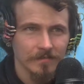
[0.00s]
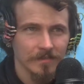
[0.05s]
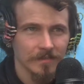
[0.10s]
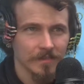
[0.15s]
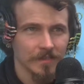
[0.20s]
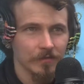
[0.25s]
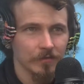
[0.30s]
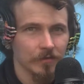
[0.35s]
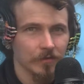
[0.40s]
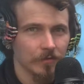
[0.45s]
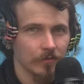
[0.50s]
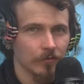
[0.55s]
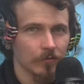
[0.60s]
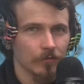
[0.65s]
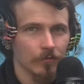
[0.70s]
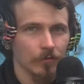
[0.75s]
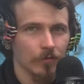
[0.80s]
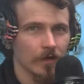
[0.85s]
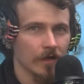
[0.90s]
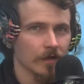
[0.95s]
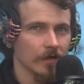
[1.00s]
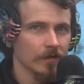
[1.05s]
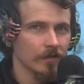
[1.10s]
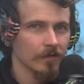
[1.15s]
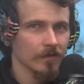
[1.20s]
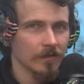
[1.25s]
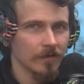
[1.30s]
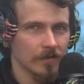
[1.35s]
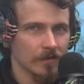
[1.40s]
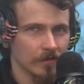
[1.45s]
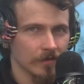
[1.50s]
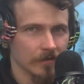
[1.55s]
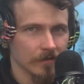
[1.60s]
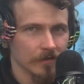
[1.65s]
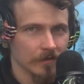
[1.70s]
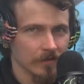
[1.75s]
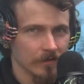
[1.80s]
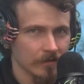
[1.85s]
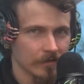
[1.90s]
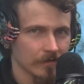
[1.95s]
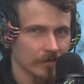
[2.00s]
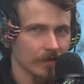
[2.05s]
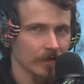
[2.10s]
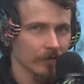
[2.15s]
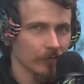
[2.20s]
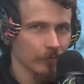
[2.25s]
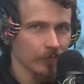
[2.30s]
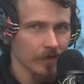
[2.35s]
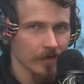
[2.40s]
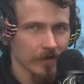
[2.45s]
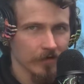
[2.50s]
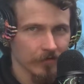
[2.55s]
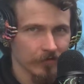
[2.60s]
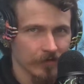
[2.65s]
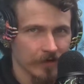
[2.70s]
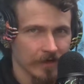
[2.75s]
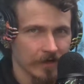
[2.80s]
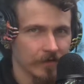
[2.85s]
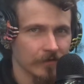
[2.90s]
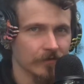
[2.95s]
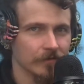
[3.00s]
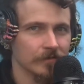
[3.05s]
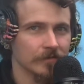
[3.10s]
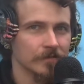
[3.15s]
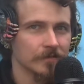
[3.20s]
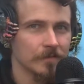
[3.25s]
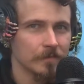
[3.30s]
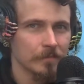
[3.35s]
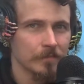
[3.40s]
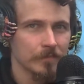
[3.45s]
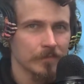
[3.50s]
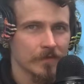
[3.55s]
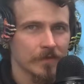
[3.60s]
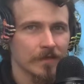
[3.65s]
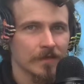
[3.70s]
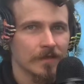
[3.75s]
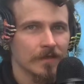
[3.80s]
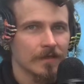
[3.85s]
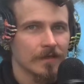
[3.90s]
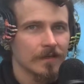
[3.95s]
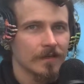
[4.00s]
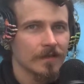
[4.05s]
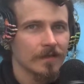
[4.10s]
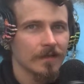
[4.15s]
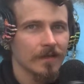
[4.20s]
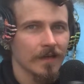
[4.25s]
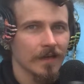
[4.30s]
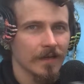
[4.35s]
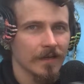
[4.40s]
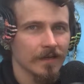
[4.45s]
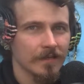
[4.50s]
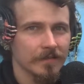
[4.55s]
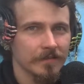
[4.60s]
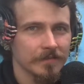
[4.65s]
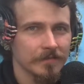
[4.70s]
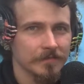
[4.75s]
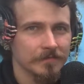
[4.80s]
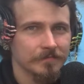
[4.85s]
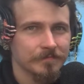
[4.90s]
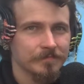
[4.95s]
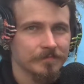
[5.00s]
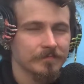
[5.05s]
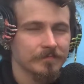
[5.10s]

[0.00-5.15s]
that they would walk along and walk around and